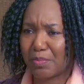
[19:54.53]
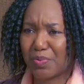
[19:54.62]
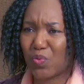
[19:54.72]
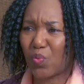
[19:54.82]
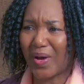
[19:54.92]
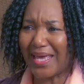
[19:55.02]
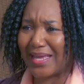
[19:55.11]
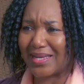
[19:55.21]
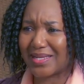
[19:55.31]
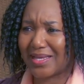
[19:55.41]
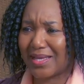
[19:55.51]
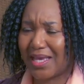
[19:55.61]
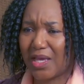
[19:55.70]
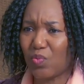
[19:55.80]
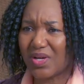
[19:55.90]
But wait,
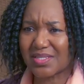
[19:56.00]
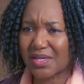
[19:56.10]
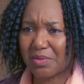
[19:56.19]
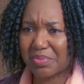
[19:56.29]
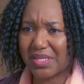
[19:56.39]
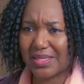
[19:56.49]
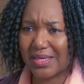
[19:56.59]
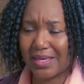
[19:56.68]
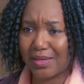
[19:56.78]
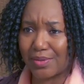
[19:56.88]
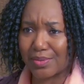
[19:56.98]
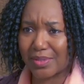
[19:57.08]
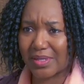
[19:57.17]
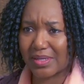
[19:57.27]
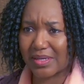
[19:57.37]
he wasn't completely healed.